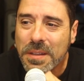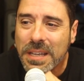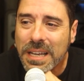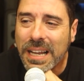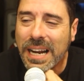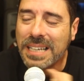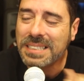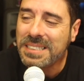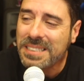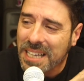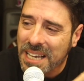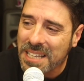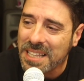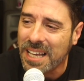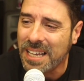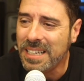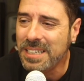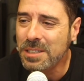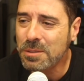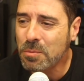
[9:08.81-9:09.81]
And I say
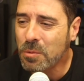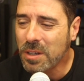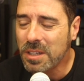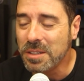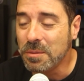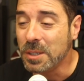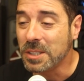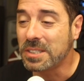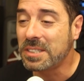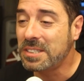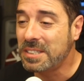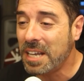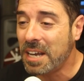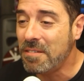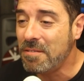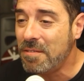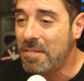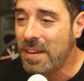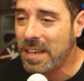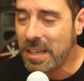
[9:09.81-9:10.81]
that, he's one of the most
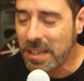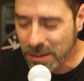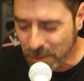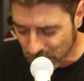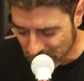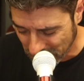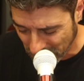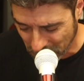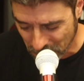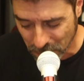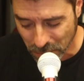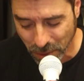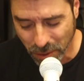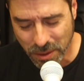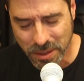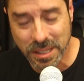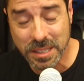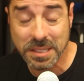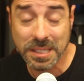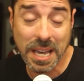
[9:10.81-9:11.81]
steadfast, he was an employee.
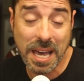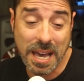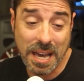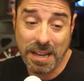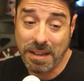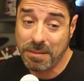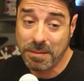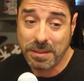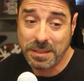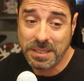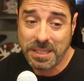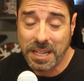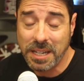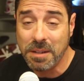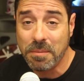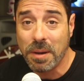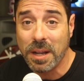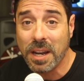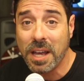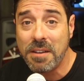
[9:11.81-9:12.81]
This guy stayed
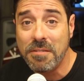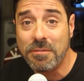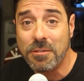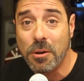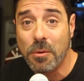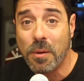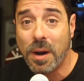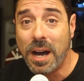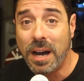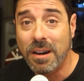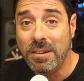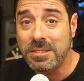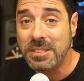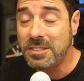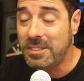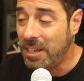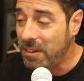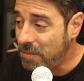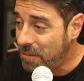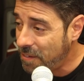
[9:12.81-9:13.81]
in my life for a while.
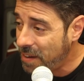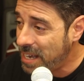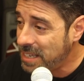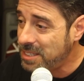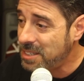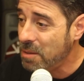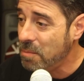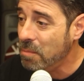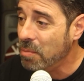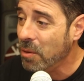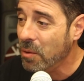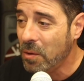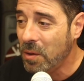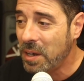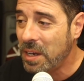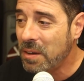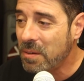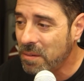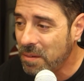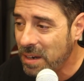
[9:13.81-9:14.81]
Steadfast
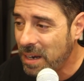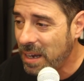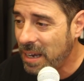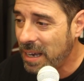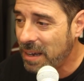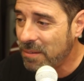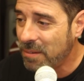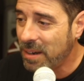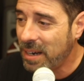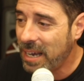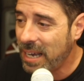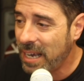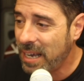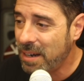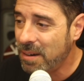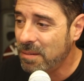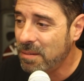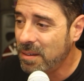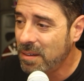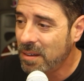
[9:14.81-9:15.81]
employee when I
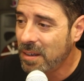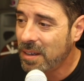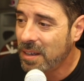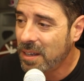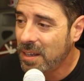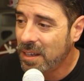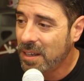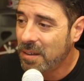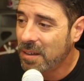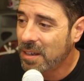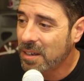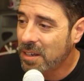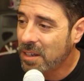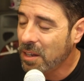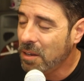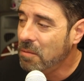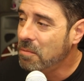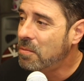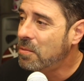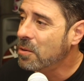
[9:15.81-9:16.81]
had a
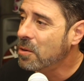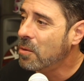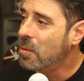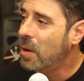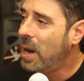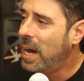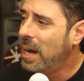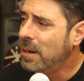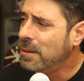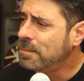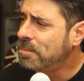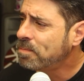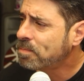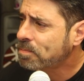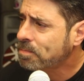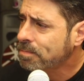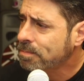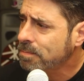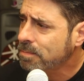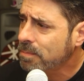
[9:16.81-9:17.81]
club for a while.
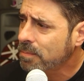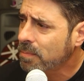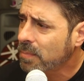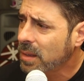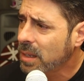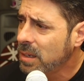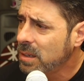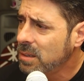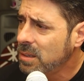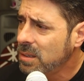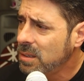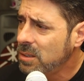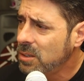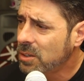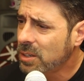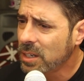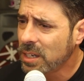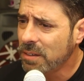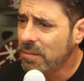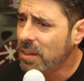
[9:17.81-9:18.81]

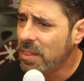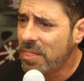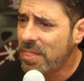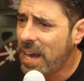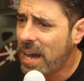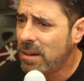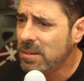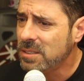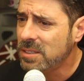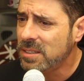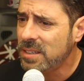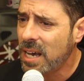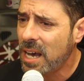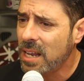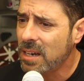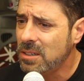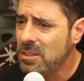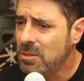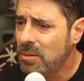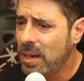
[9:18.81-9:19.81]
You could leave
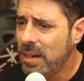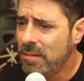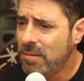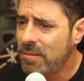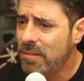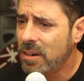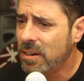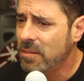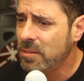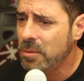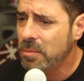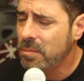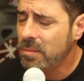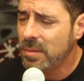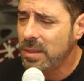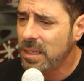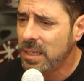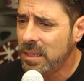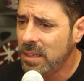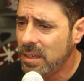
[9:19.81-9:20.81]
$1,000 right in front of him.
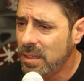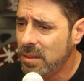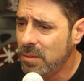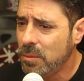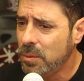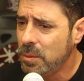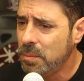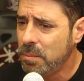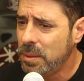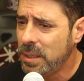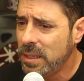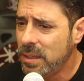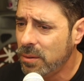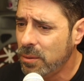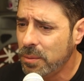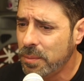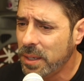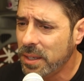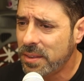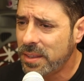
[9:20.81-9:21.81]
There would be
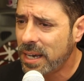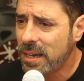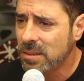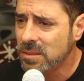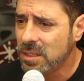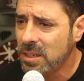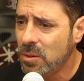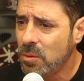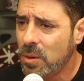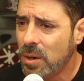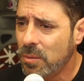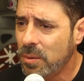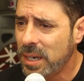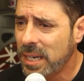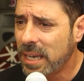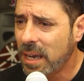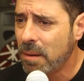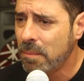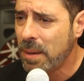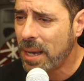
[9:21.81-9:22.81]
1,001 when
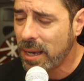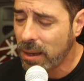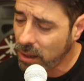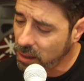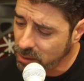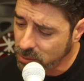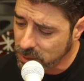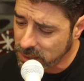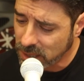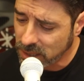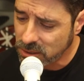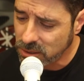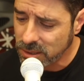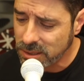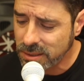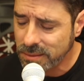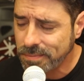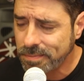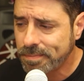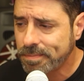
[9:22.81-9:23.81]
he got back. Oh, there was
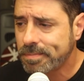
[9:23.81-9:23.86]
interest.